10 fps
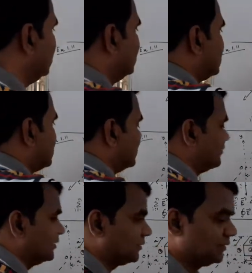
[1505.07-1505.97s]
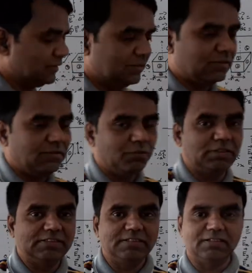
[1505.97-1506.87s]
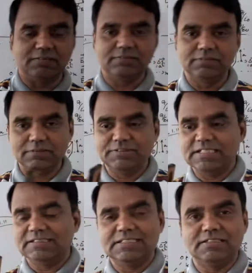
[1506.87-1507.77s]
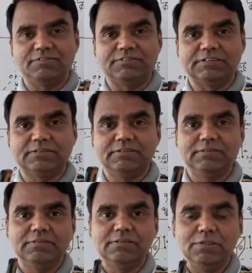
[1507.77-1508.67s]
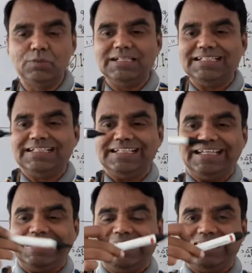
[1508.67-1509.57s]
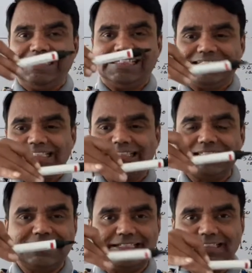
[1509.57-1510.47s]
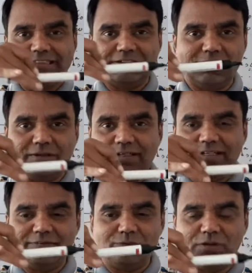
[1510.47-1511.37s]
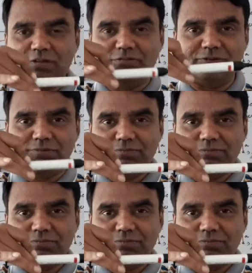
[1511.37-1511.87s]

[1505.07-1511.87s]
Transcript: This surface. Well, yeah, we take this surface. Well, E is in this direction, alright, wonderful.